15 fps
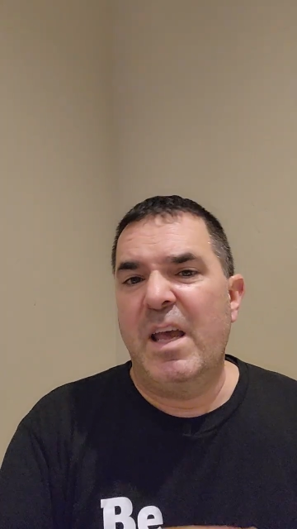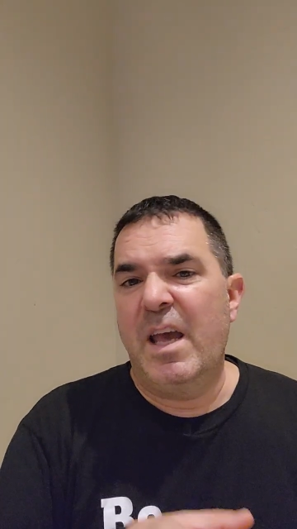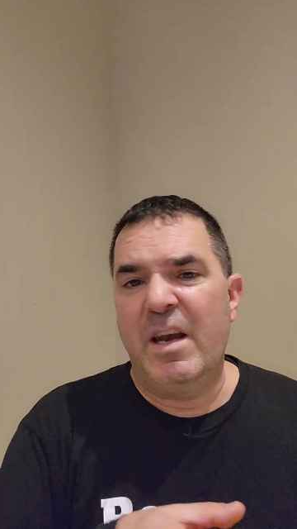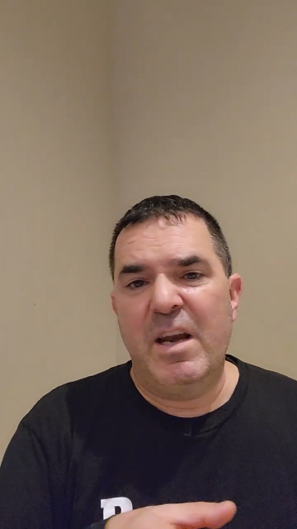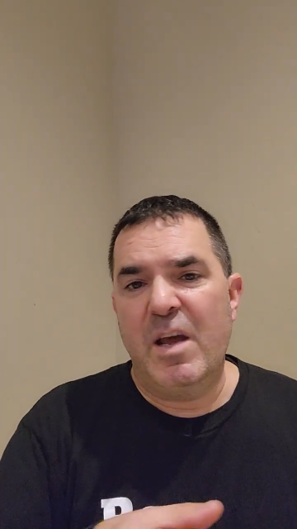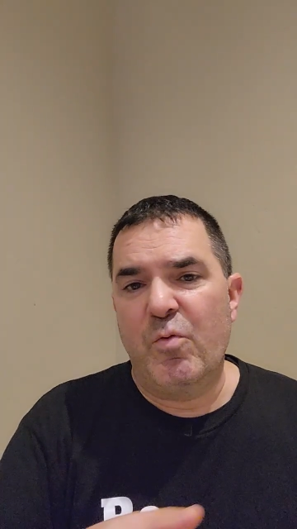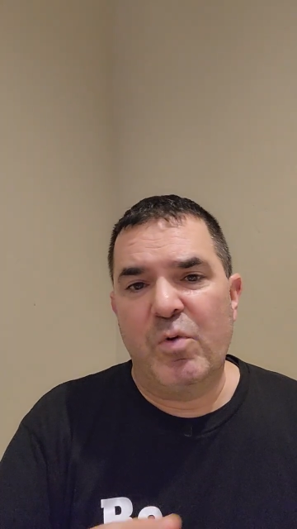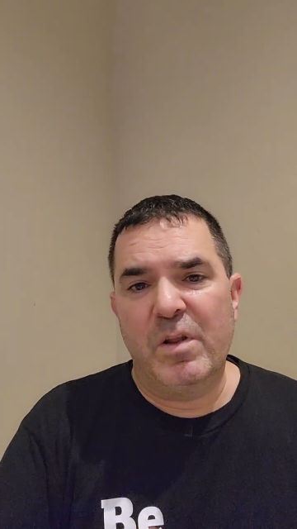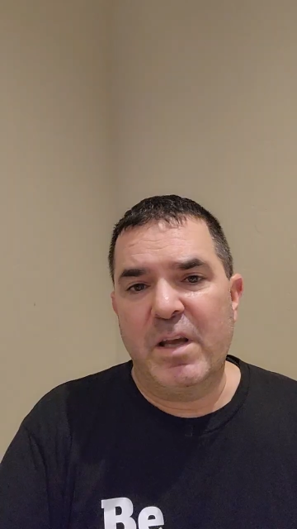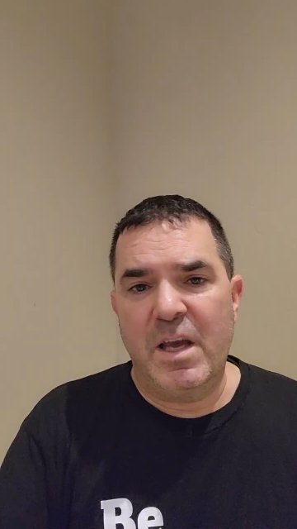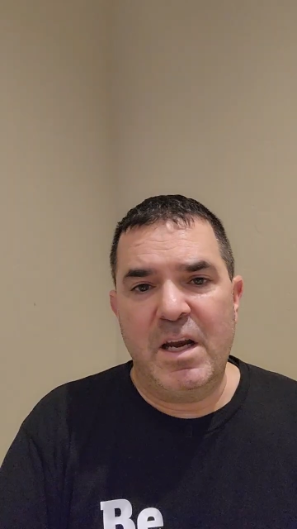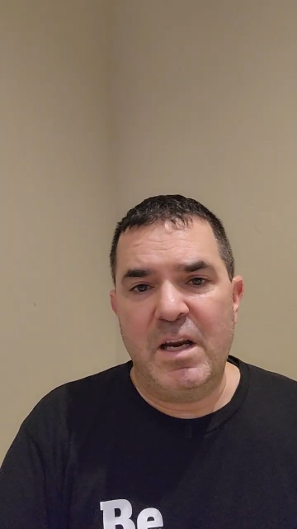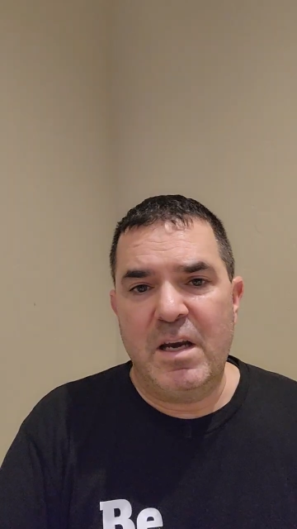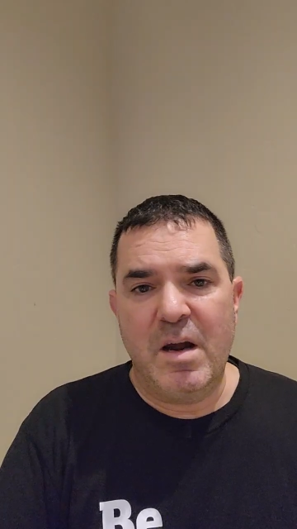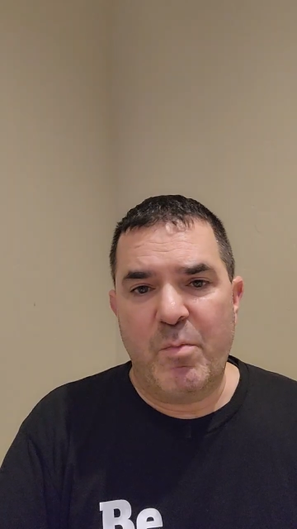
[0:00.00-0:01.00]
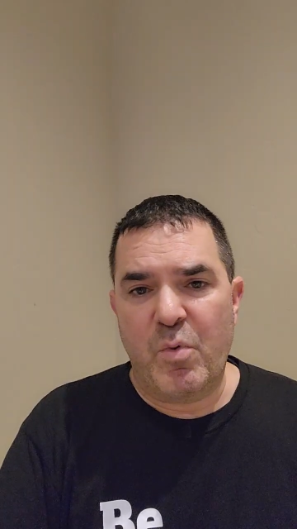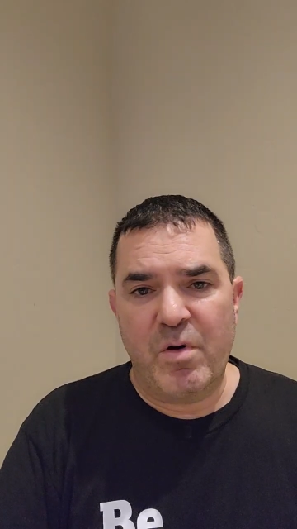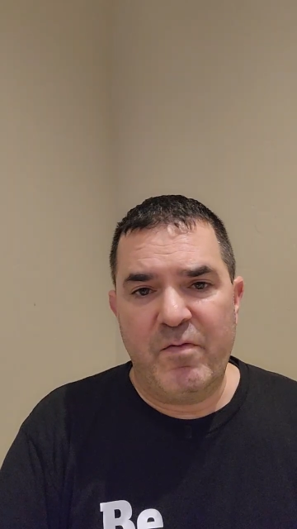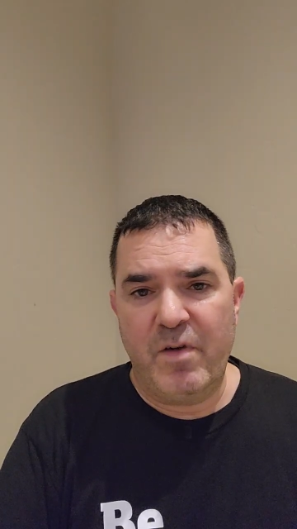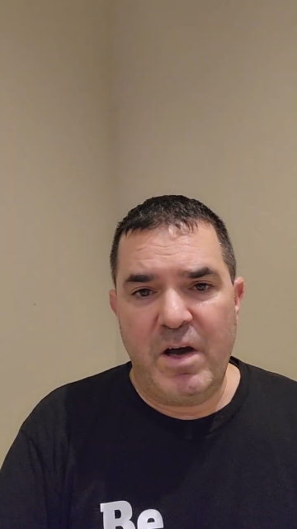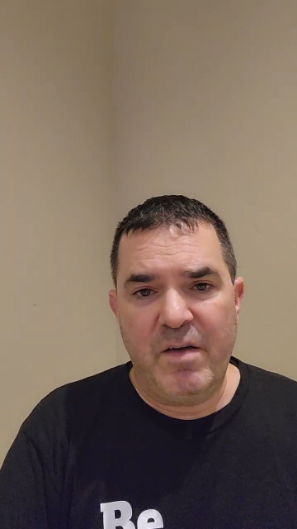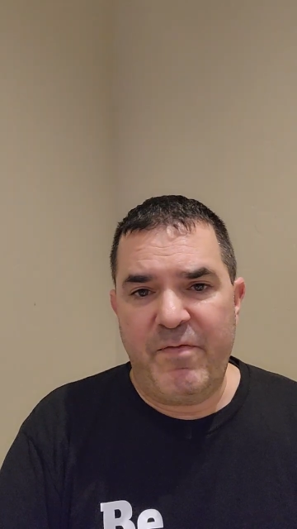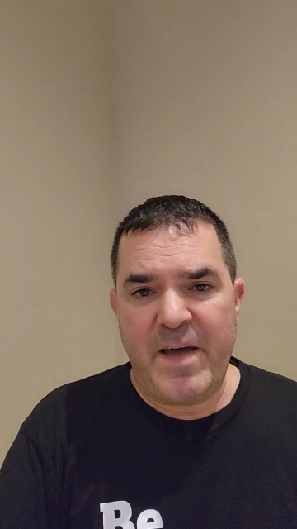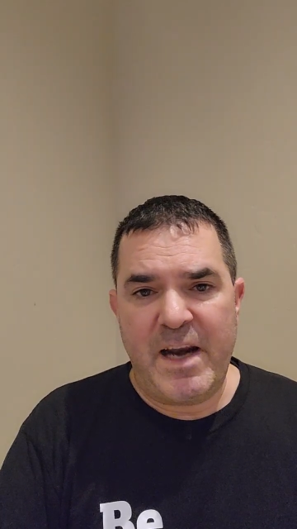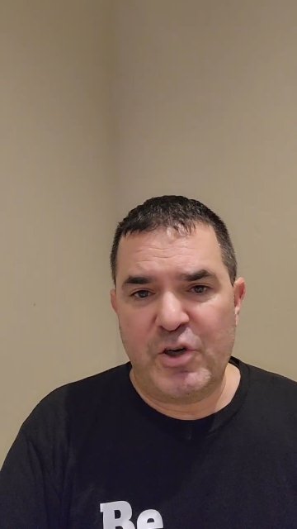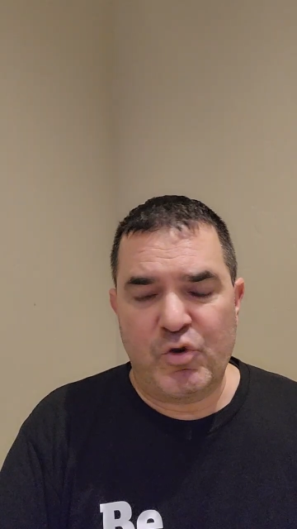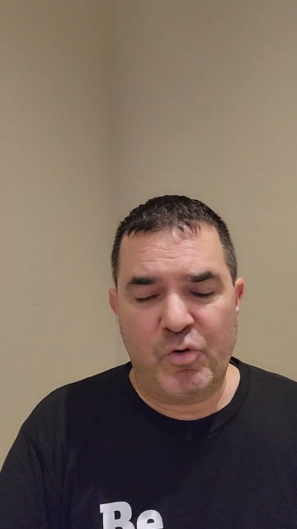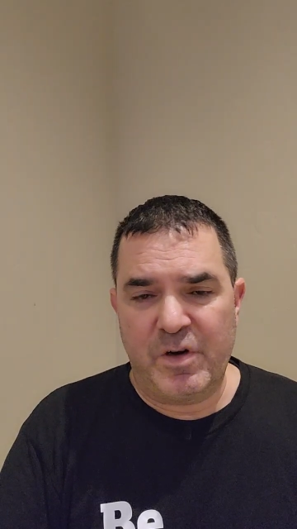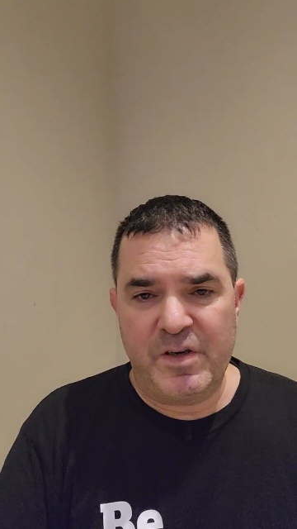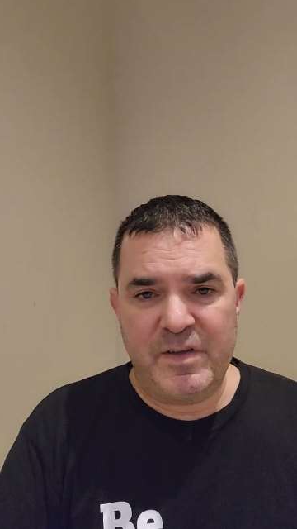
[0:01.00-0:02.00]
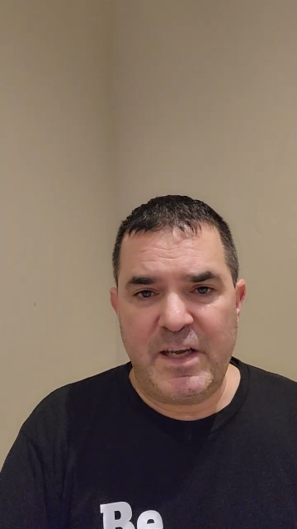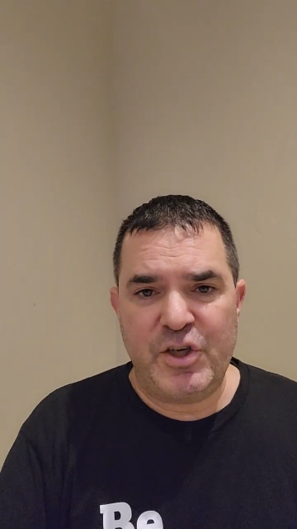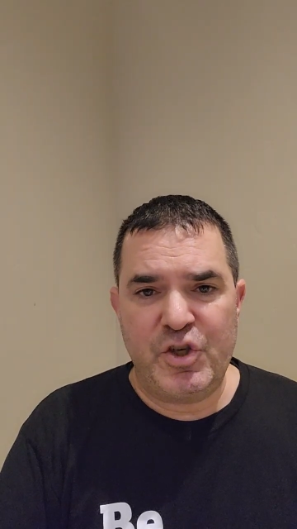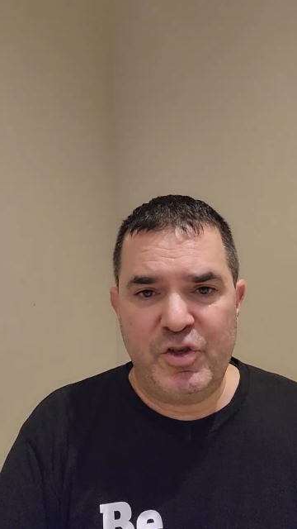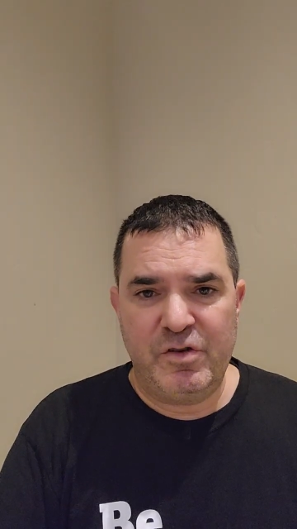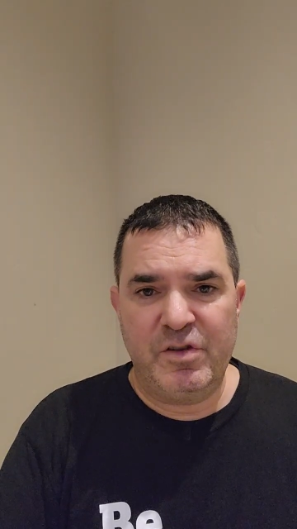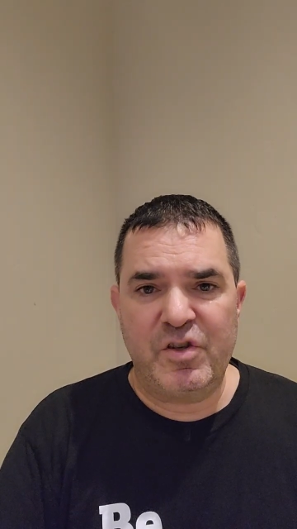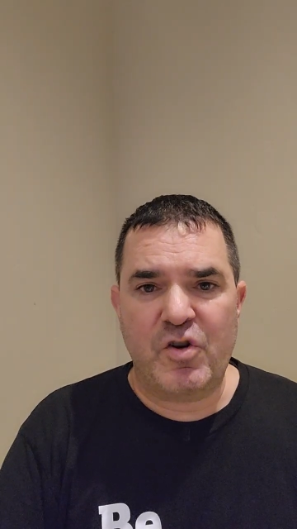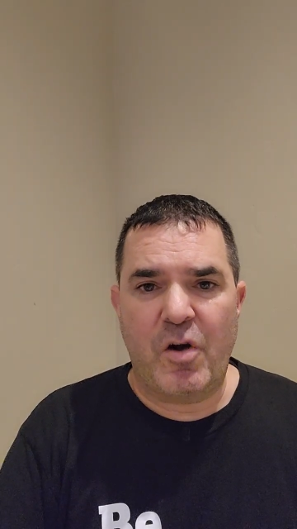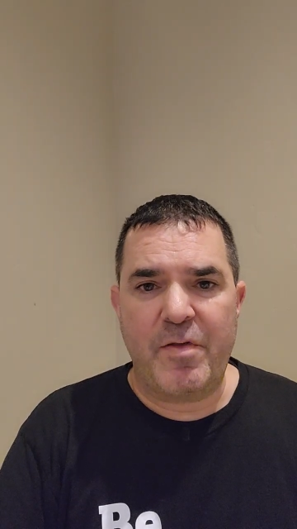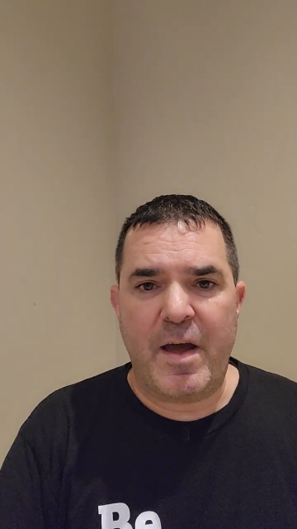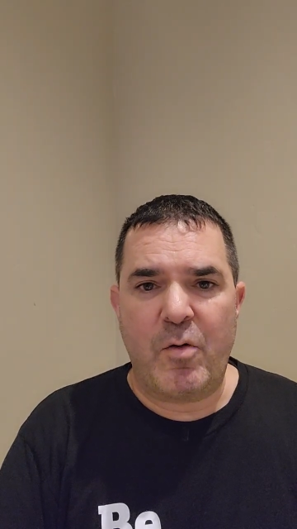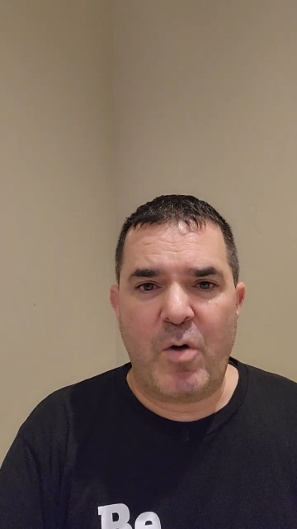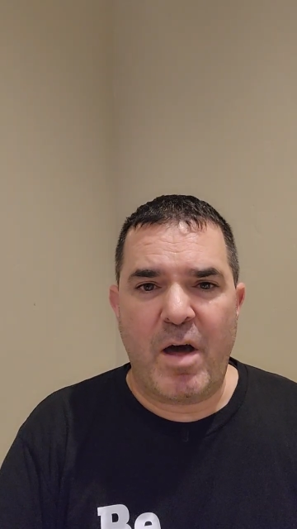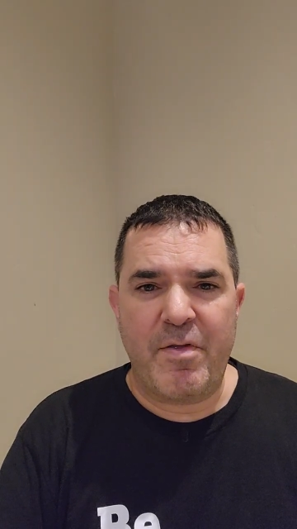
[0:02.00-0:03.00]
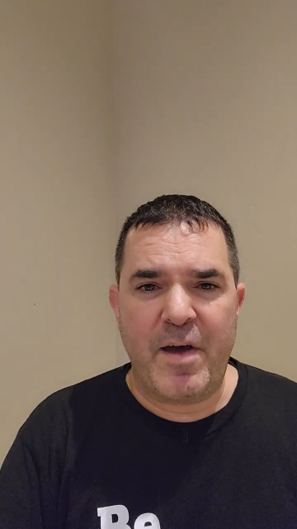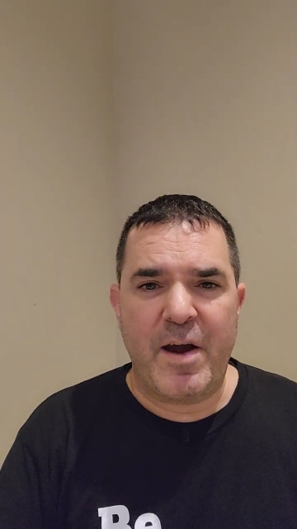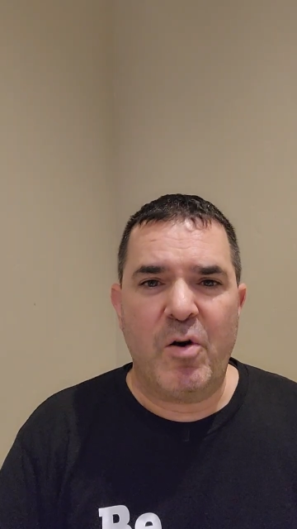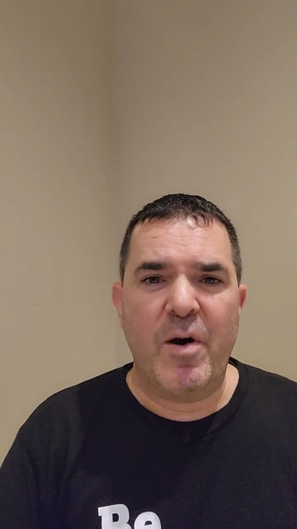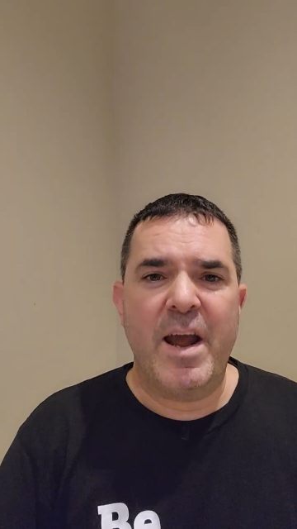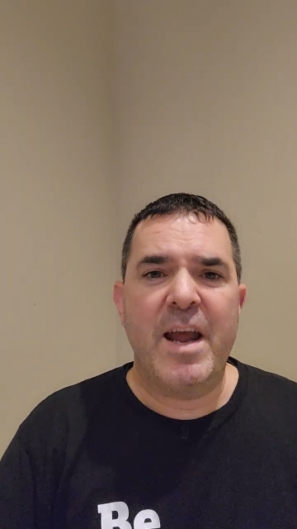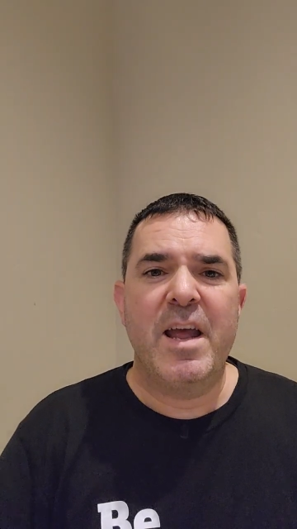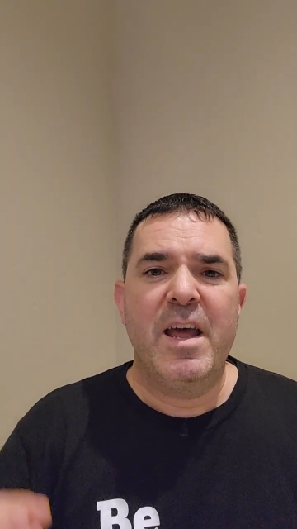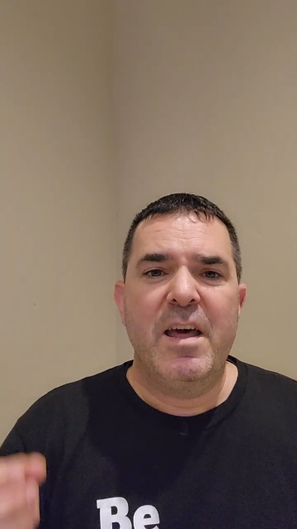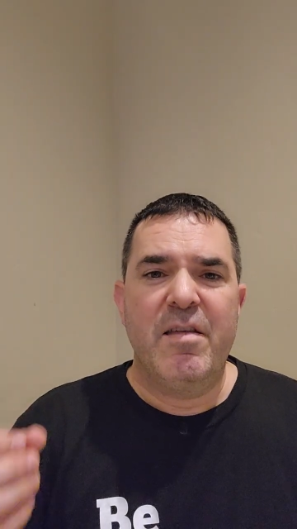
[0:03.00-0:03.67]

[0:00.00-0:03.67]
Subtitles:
and really any number of financial organizations. You can start that Roth IRA.